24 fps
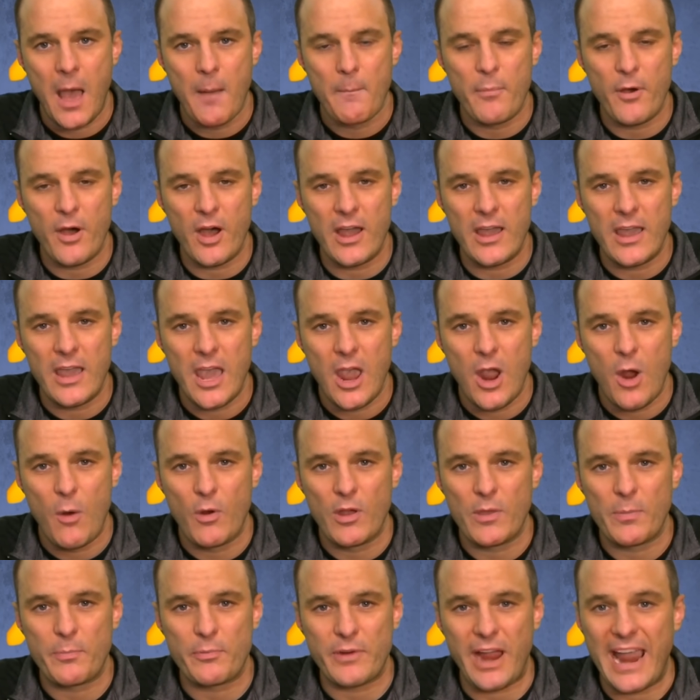But
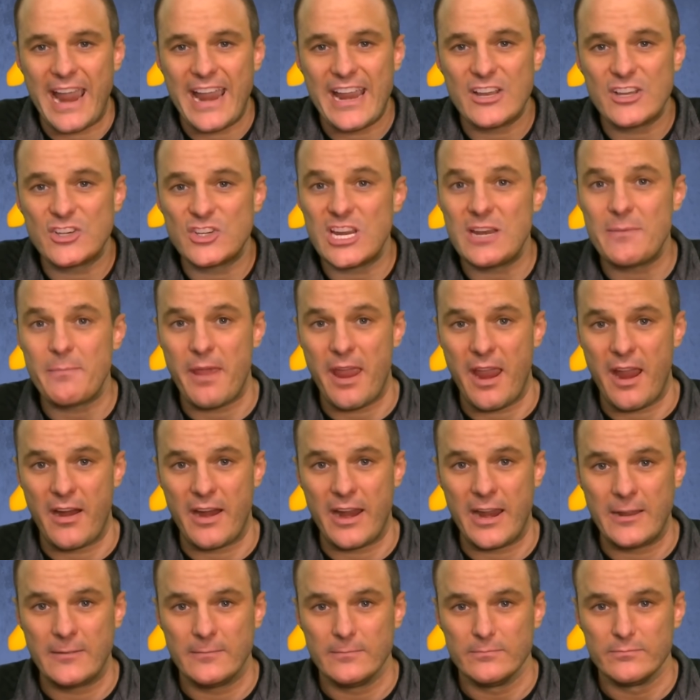with Brian Jean
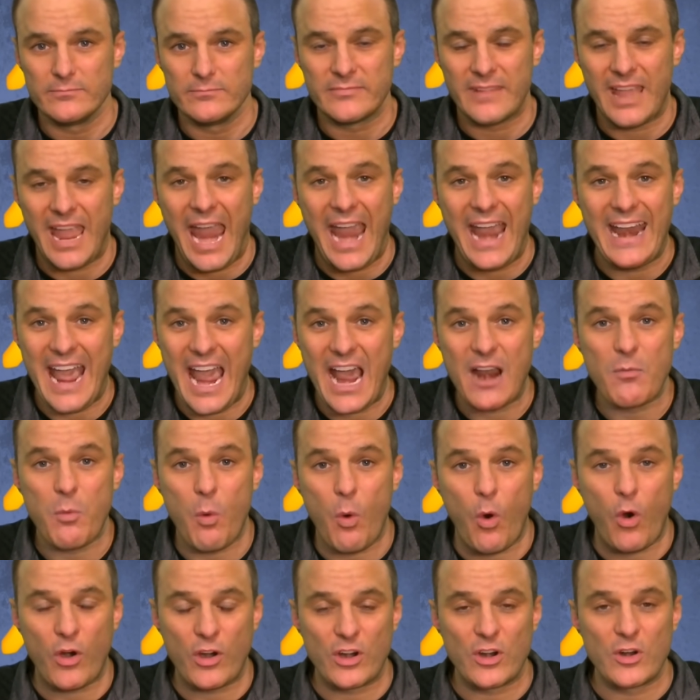Mary and Ed
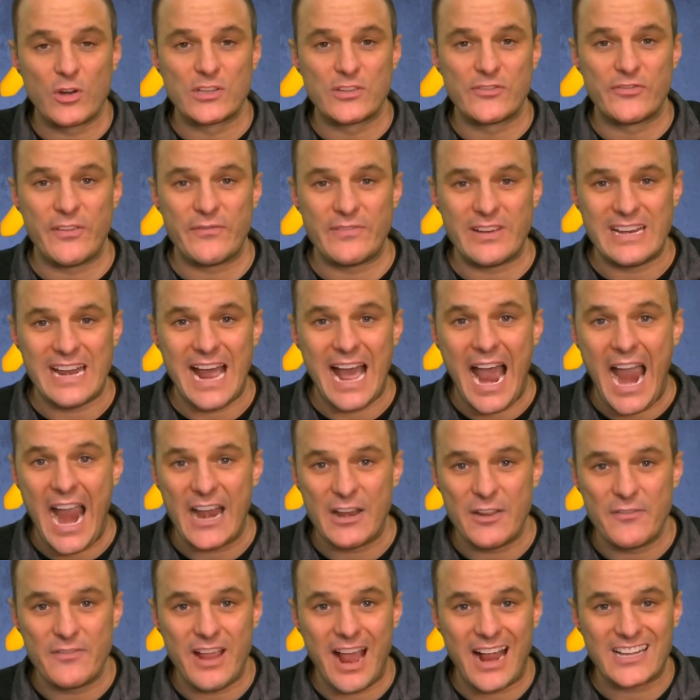Warner, who's 59,
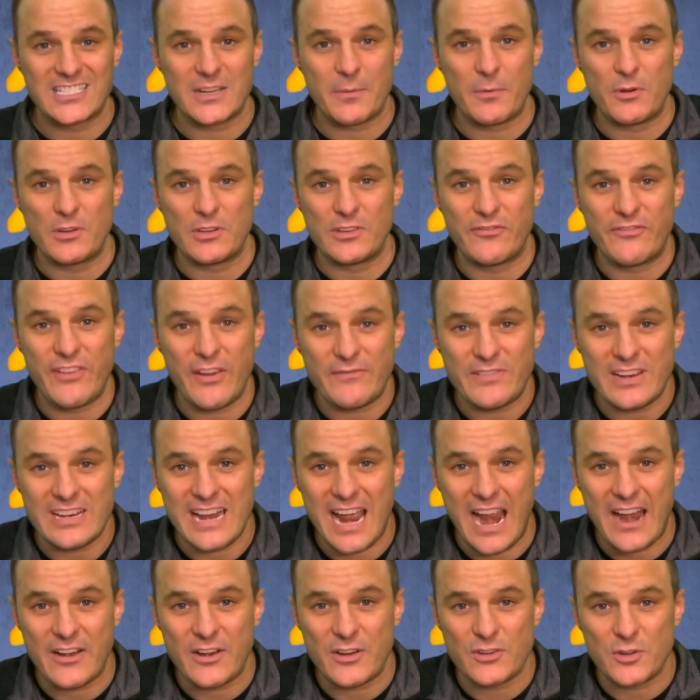you've got someone who's
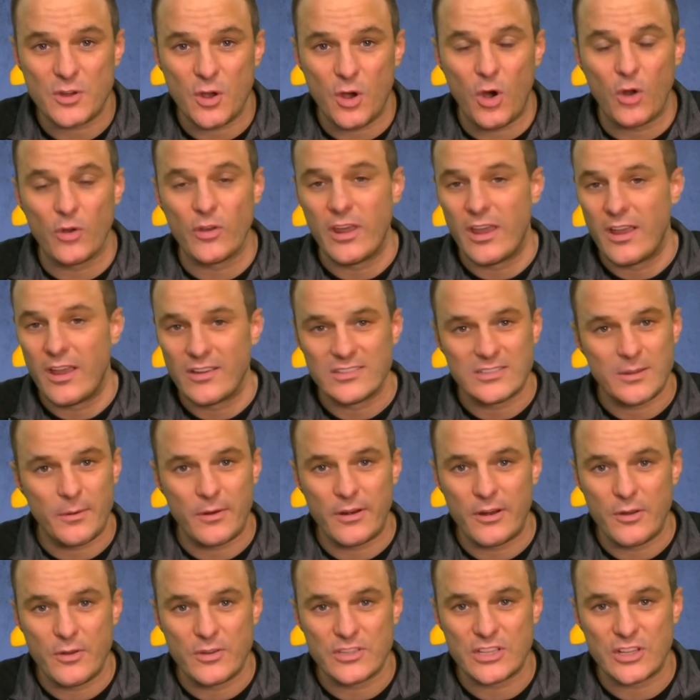59 years old, someone
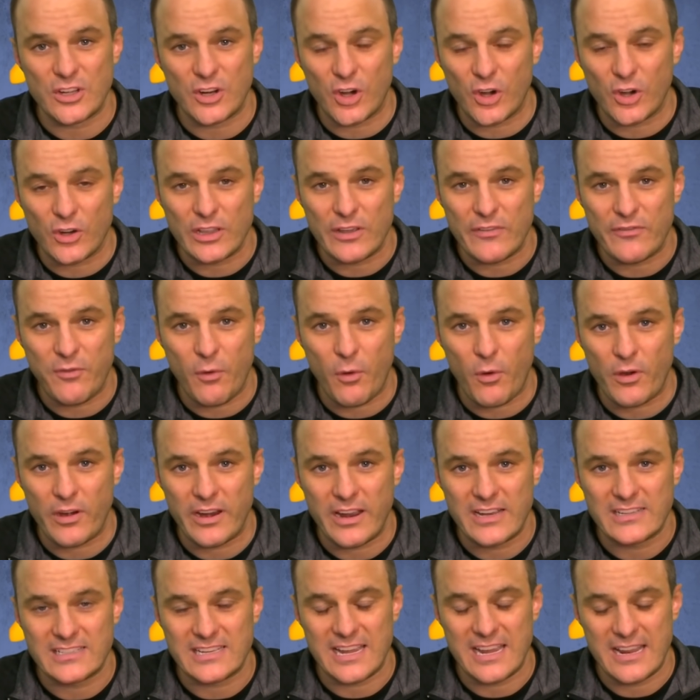who's in the early
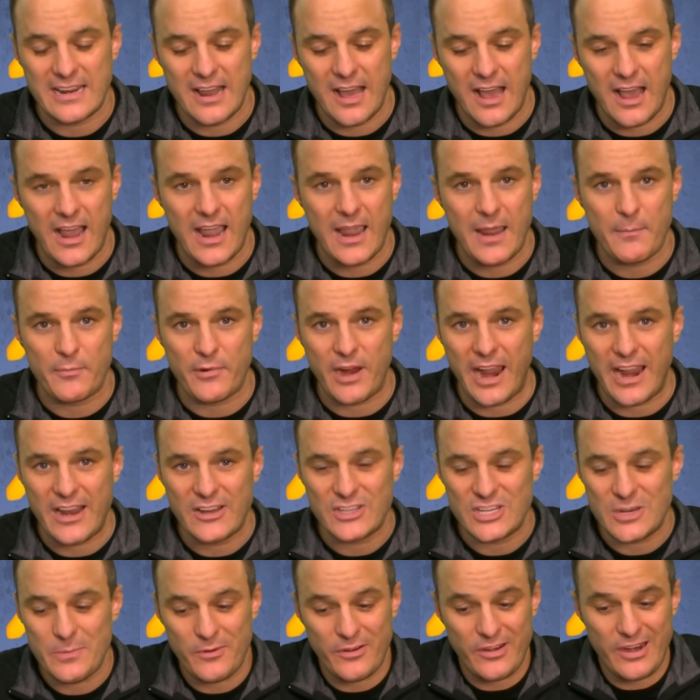40s in Brian
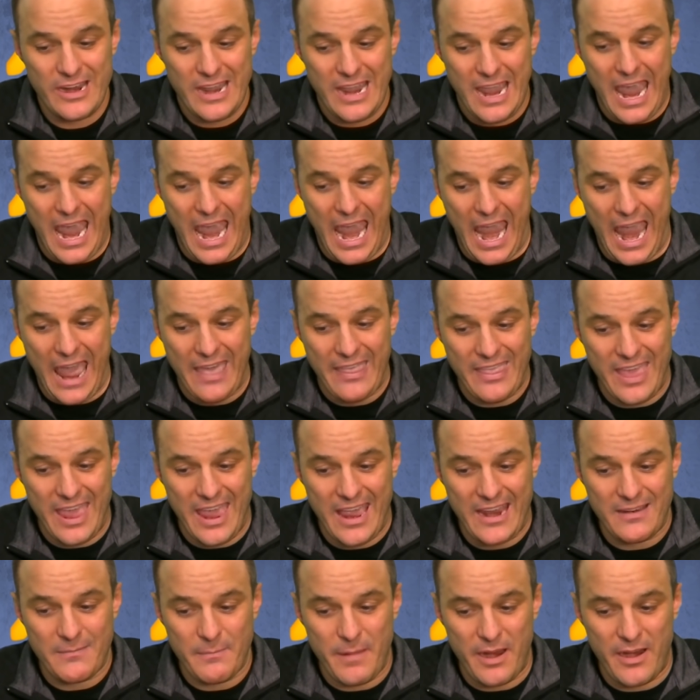Jean Mary, and
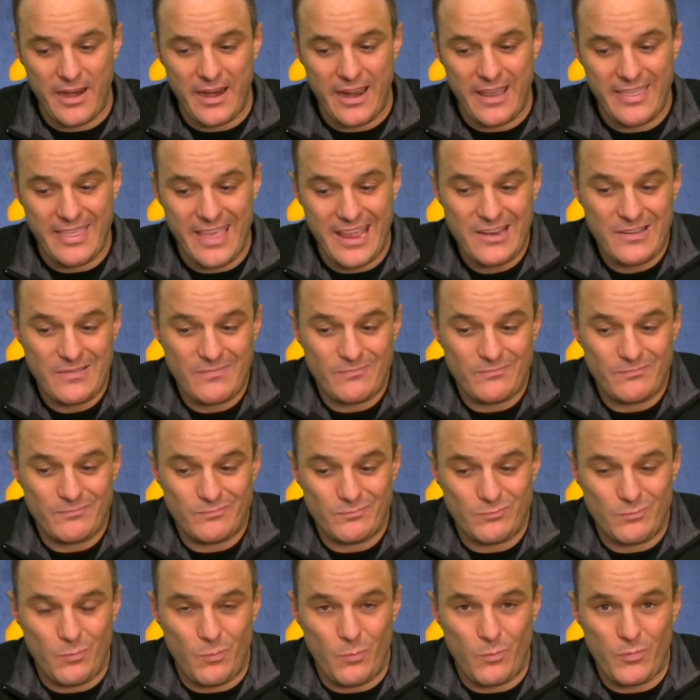then Mary, and then
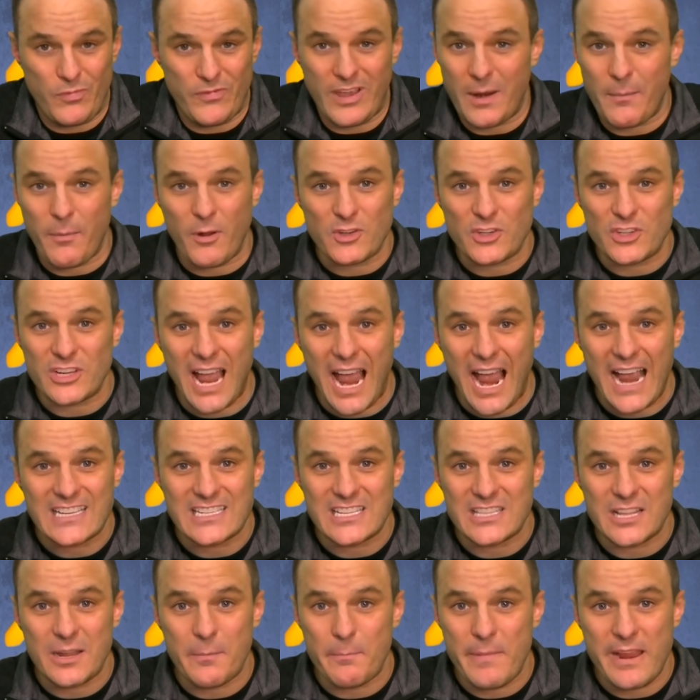you've got a bunch of guys
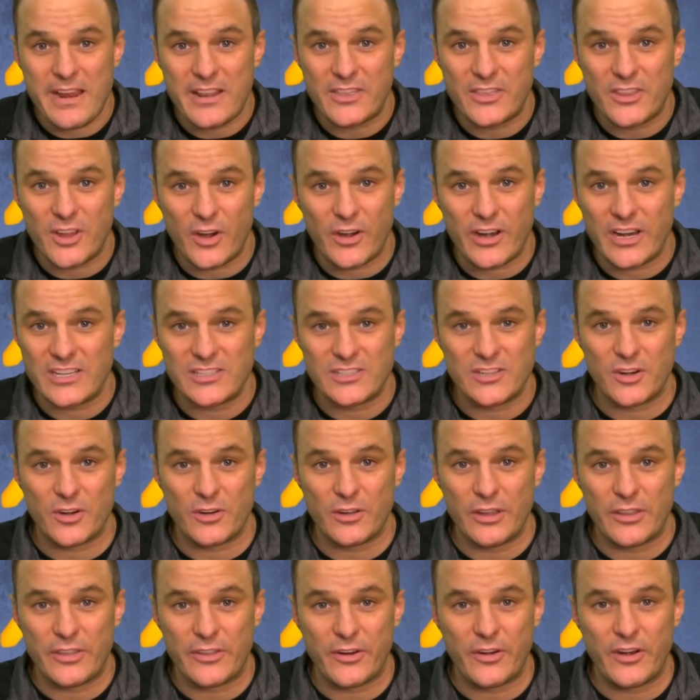in their mid-30s to
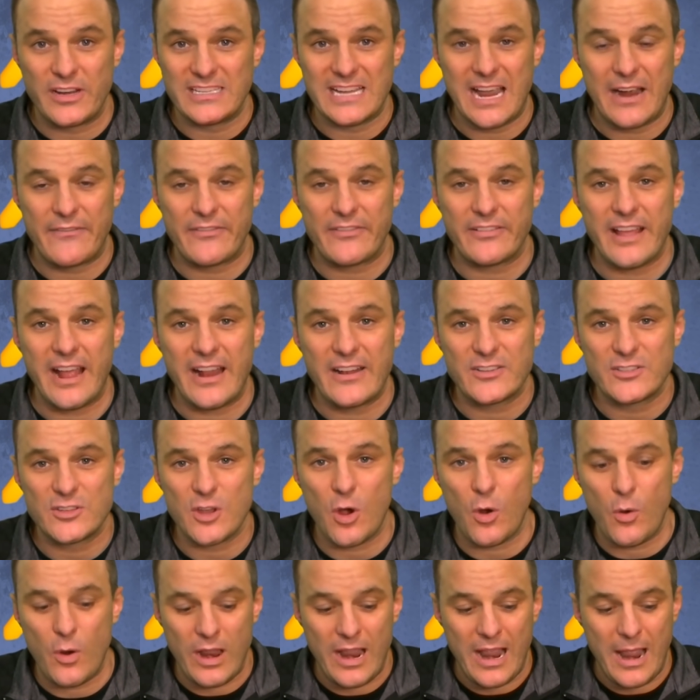early 30s after that.
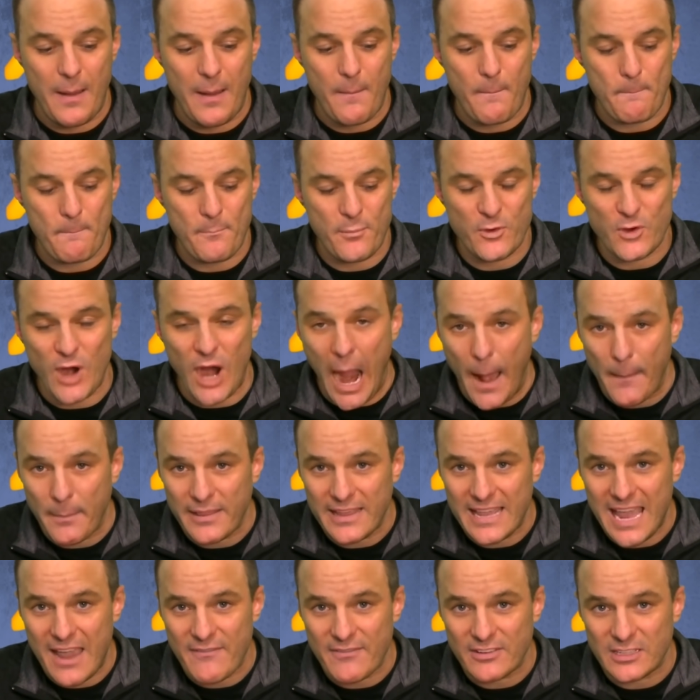So
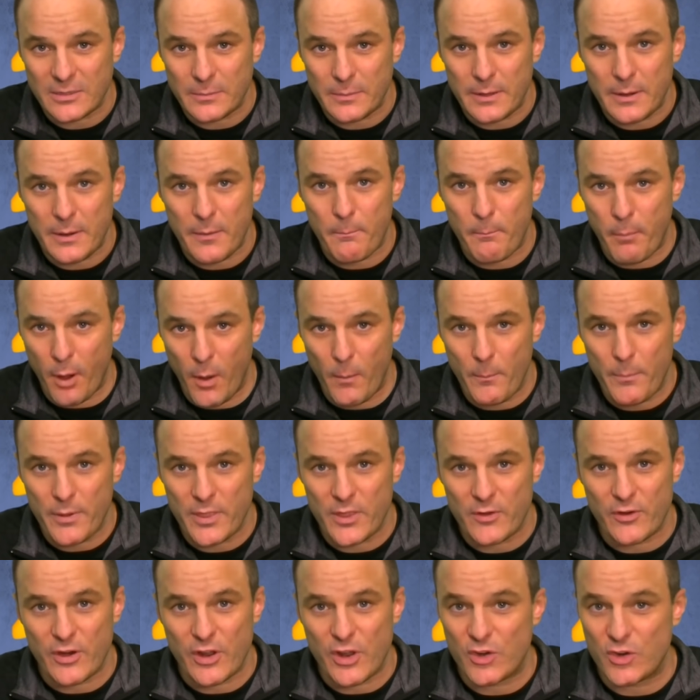probably have a little bit of bump in
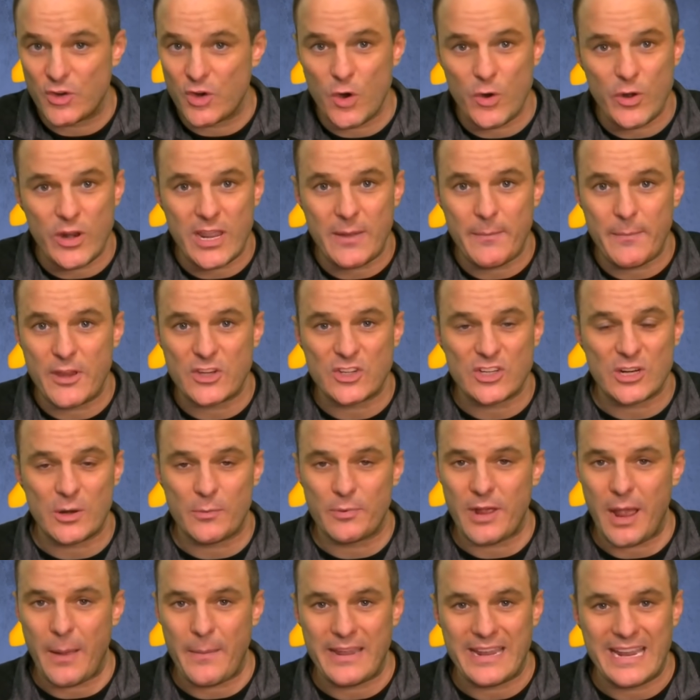the recruiting. Michigan will
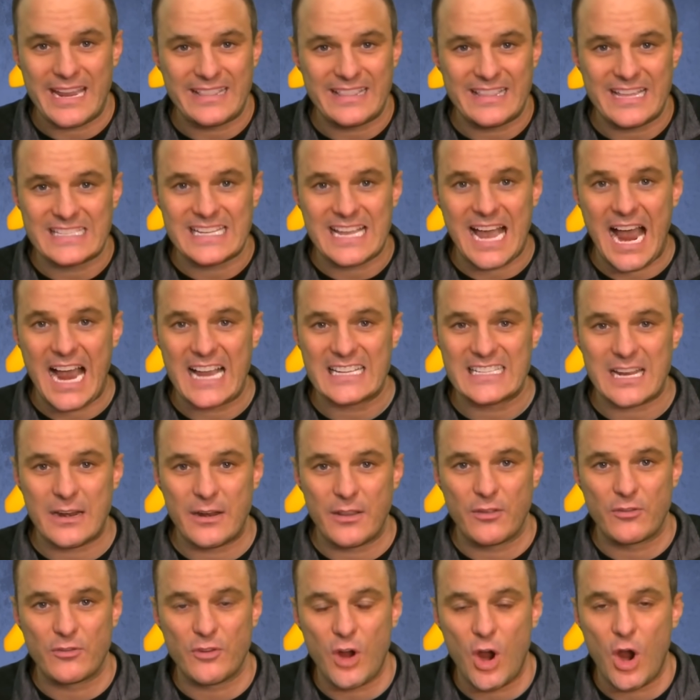probably get these guys out on
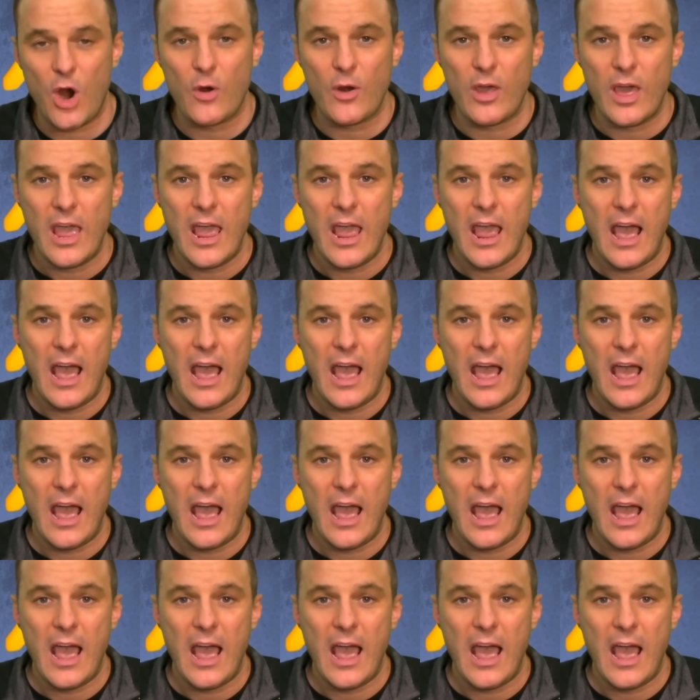the road.